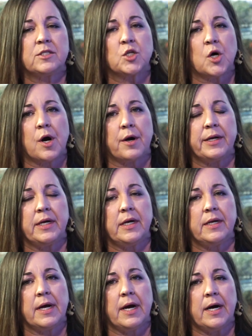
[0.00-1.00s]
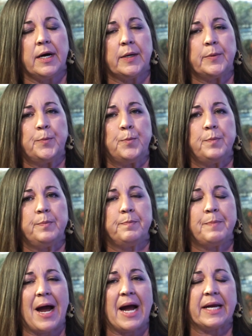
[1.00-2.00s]
started
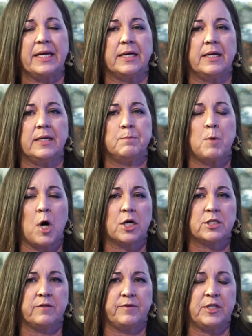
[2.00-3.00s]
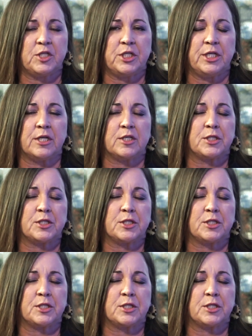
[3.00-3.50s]
back in March of this year,